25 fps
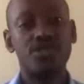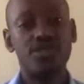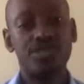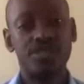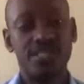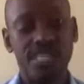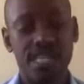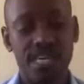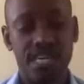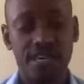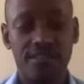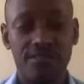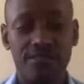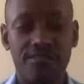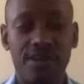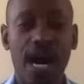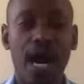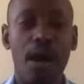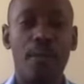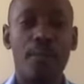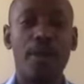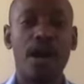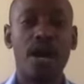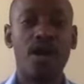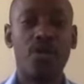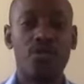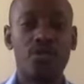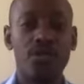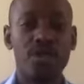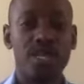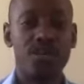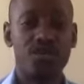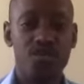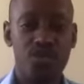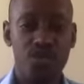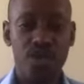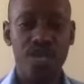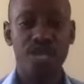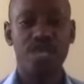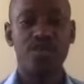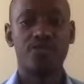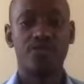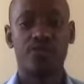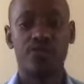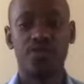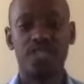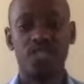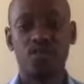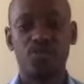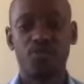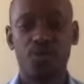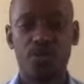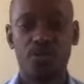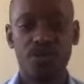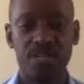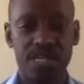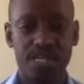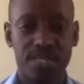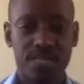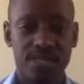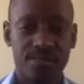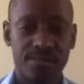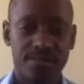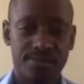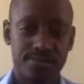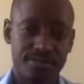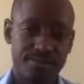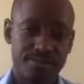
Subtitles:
yourself, am I really ready for this project?